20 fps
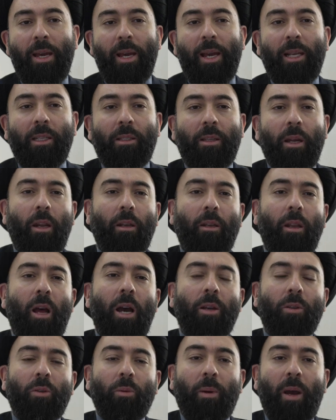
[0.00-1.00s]
is that
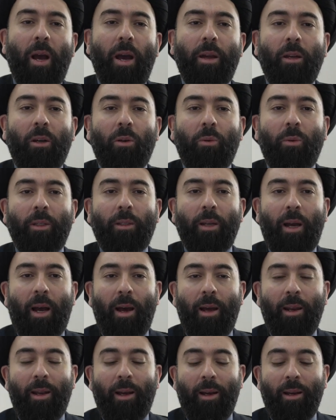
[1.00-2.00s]
Allah subhanahu wa
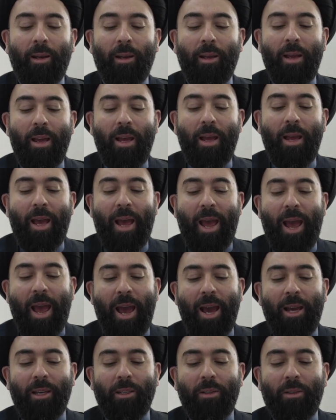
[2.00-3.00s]
ta'ala
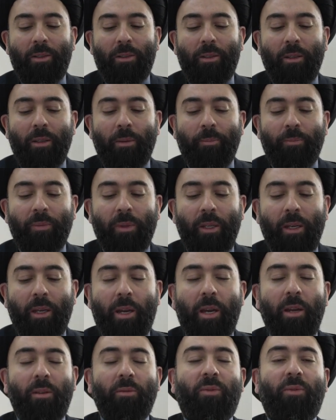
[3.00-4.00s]
has
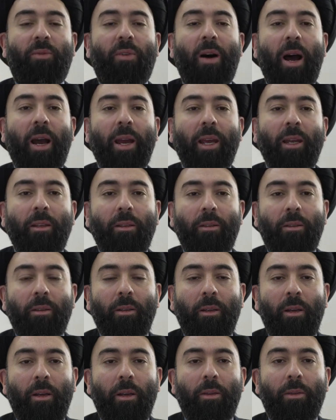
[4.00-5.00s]
confined
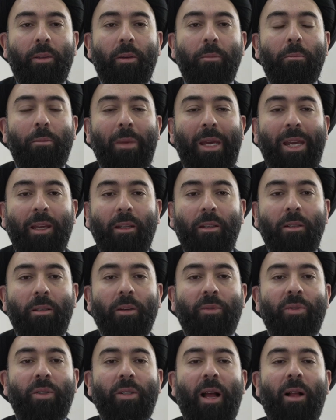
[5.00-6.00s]
the means
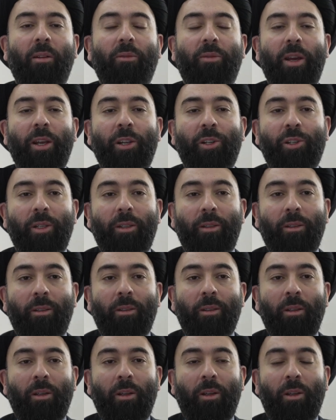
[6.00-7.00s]
of salvation
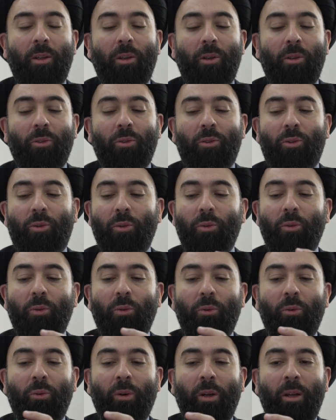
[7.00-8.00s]

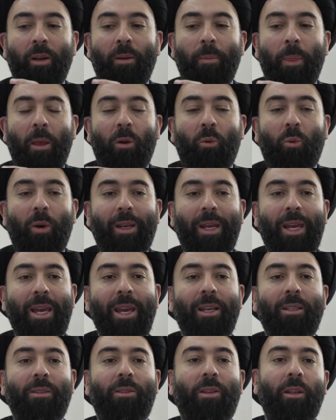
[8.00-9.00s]
to what He
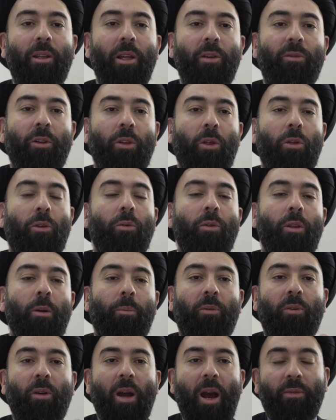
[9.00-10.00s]
has delivered through the
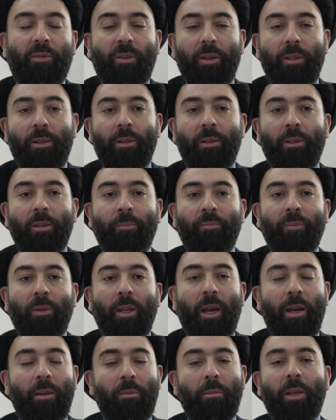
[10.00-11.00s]
prophets
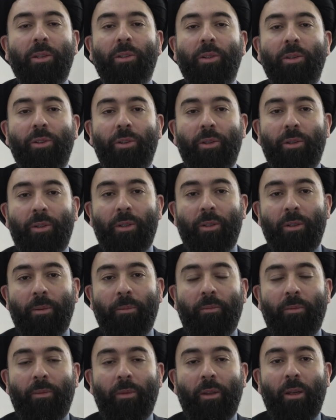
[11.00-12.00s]
and messengers.
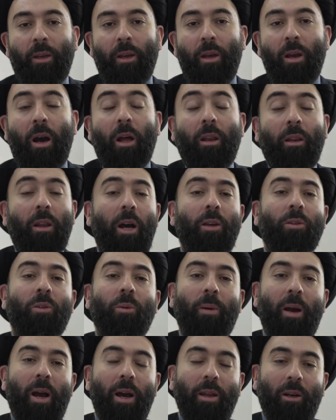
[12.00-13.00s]
Allah
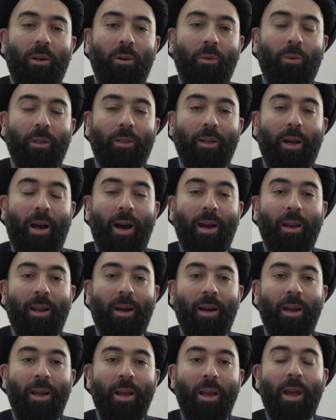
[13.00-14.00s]
subhanahu wa
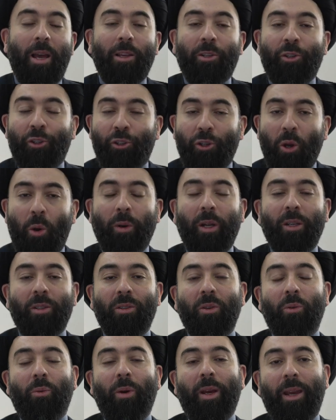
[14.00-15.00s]
ta'ala has shown us
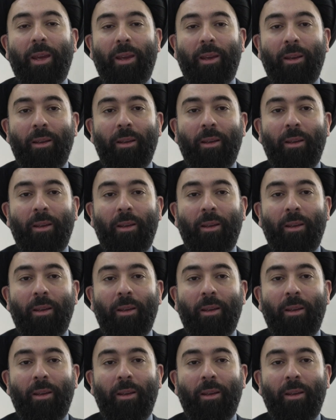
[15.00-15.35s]
the way.